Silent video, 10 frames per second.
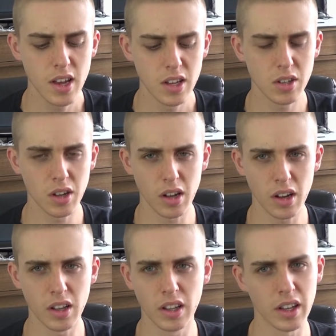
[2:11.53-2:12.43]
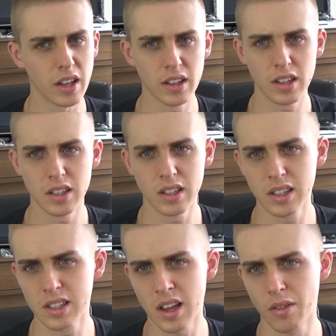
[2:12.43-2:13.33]
So yeah, like, it
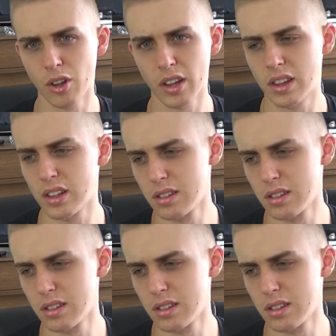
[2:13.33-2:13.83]
doesn't have like